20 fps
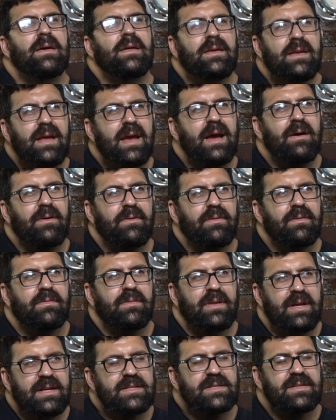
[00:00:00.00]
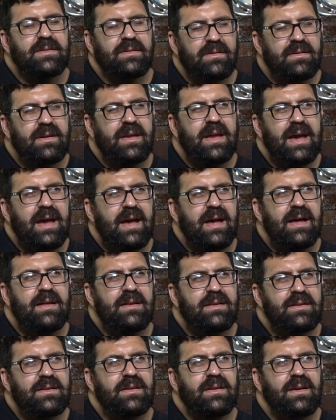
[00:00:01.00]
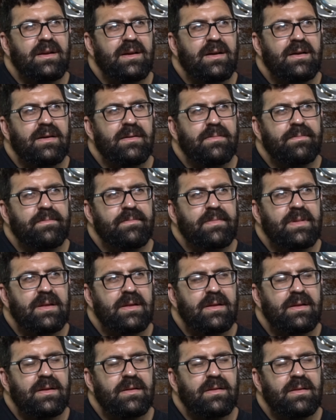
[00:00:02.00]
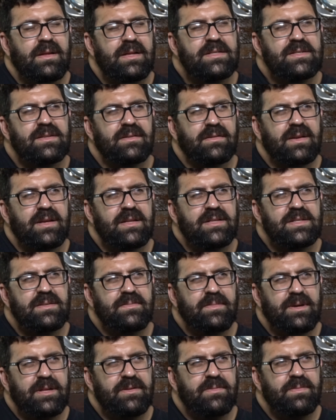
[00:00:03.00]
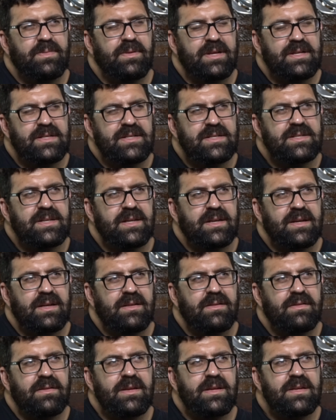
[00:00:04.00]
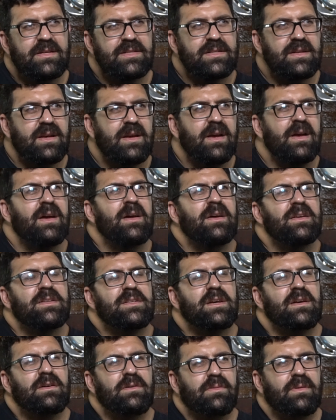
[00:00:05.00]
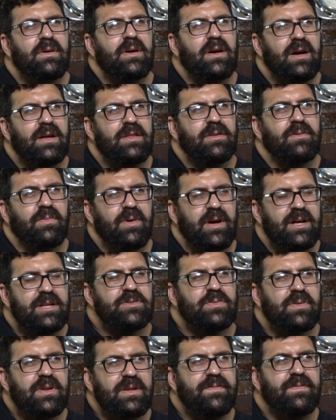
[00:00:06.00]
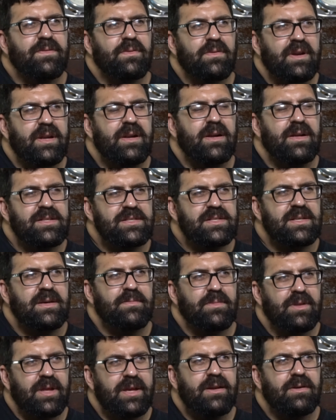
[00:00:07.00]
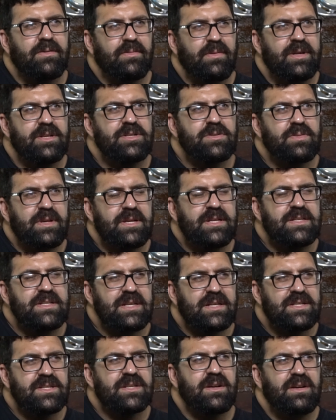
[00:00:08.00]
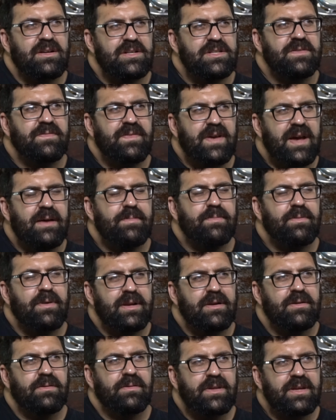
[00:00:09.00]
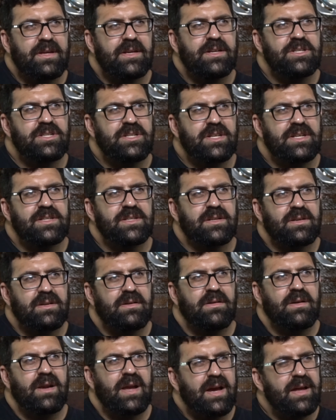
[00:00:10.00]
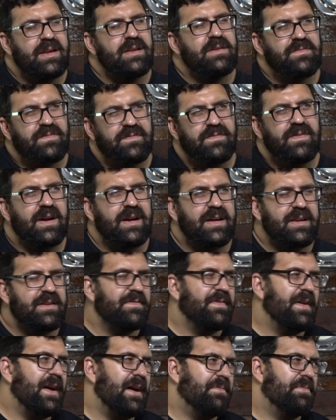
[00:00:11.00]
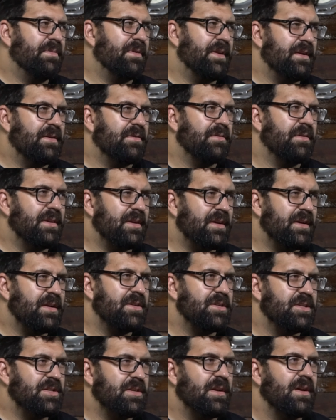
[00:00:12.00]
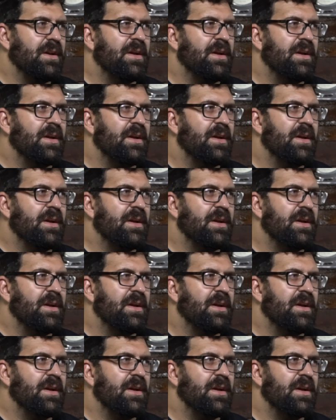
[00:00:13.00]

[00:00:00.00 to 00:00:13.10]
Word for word: Now, let's look at um, let's look at some other places I get leaks. So on the one twenty-four and on some later one twenty-six cars, evaporator leakage does occur. How do you find evaporator leakage?